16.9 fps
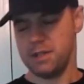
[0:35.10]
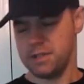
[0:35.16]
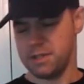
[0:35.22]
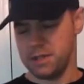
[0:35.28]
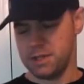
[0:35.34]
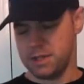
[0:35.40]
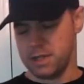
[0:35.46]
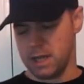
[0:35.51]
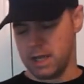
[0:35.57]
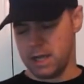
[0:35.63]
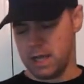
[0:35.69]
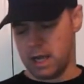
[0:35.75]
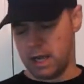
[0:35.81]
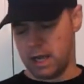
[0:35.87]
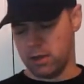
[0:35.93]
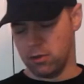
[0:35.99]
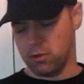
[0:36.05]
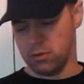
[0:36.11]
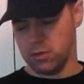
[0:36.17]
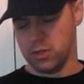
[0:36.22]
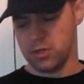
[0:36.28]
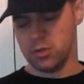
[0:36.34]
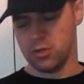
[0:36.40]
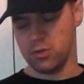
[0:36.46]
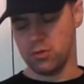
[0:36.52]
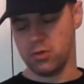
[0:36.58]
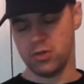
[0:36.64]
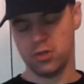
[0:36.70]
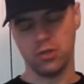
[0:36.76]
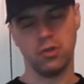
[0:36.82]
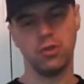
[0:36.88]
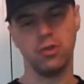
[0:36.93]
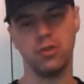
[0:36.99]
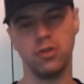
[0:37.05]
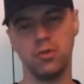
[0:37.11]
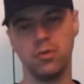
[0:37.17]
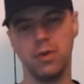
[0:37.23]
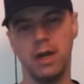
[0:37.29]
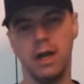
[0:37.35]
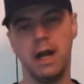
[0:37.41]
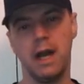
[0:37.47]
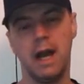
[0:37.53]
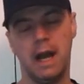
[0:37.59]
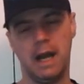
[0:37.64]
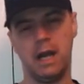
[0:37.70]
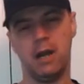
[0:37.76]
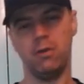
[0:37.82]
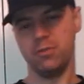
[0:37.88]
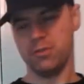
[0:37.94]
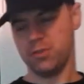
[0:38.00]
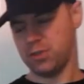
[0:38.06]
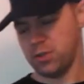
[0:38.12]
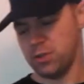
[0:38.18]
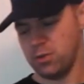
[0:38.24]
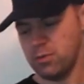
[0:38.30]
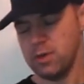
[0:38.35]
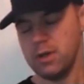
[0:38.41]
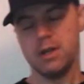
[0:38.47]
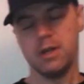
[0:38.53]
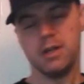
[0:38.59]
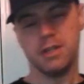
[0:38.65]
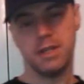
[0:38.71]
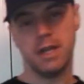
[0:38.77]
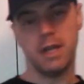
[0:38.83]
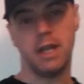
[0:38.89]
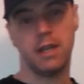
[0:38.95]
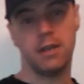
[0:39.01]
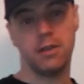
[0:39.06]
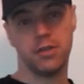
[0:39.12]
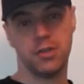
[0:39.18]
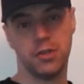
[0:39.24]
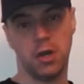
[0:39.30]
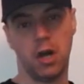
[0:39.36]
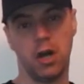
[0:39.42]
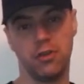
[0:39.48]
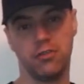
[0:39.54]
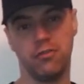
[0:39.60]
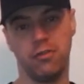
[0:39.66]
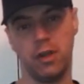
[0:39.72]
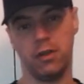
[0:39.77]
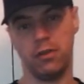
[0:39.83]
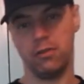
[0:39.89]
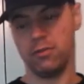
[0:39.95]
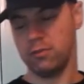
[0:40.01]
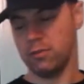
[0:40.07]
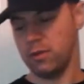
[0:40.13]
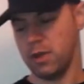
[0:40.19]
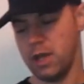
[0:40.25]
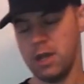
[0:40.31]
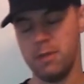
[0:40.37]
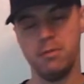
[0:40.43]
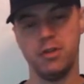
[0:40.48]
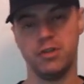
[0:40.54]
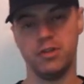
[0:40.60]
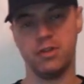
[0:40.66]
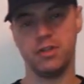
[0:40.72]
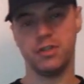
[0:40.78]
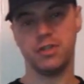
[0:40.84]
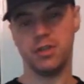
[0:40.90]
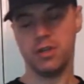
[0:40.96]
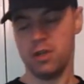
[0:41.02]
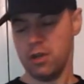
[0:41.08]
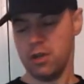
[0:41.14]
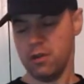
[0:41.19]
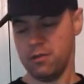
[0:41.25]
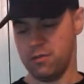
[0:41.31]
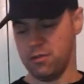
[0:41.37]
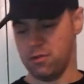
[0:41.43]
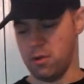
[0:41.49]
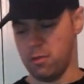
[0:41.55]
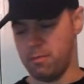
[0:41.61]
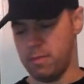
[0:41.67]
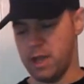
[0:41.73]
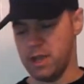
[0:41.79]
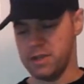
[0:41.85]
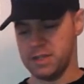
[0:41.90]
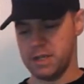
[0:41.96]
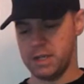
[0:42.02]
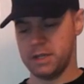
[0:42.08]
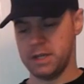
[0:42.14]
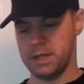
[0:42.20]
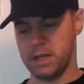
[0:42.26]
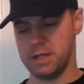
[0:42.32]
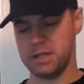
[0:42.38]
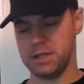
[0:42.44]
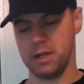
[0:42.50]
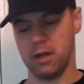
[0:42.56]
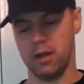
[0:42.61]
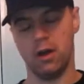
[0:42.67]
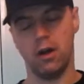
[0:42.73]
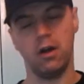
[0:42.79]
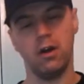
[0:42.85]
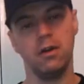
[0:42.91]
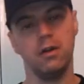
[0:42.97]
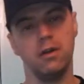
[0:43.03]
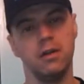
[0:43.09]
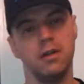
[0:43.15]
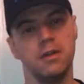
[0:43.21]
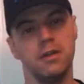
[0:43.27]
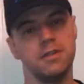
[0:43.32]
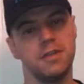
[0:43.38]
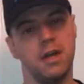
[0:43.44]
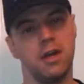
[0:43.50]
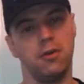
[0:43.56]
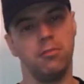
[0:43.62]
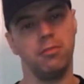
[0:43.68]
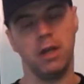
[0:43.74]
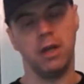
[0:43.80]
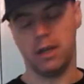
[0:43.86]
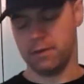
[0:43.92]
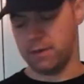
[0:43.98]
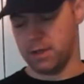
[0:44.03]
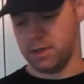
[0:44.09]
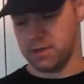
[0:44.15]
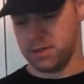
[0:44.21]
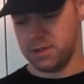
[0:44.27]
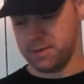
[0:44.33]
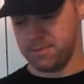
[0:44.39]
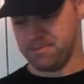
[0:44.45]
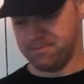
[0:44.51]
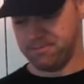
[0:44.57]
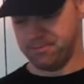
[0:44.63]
today I'm going to show you how to take star trail images through a basic DSLR setup like this.